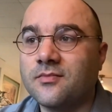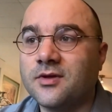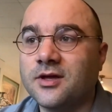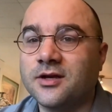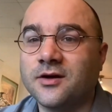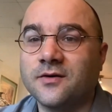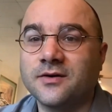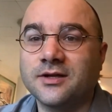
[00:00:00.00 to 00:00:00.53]
you
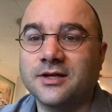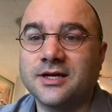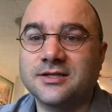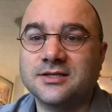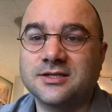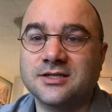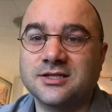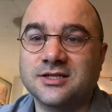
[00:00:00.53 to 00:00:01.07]
know,
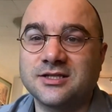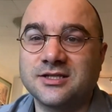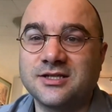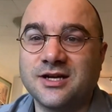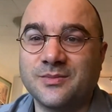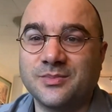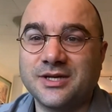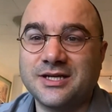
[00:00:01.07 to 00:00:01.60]
unless it's a
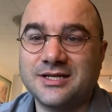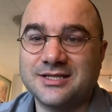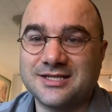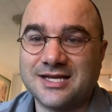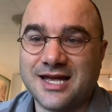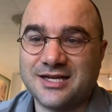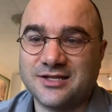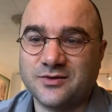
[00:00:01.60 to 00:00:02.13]
complete
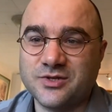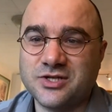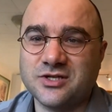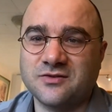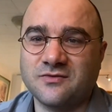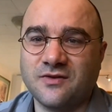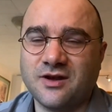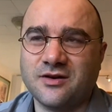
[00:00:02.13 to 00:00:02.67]
disaster, which
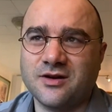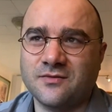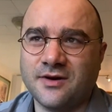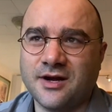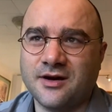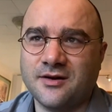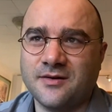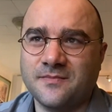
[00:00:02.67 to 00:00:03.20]
is very
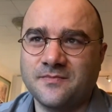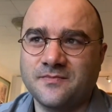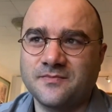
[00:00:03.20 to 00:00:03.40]
rare.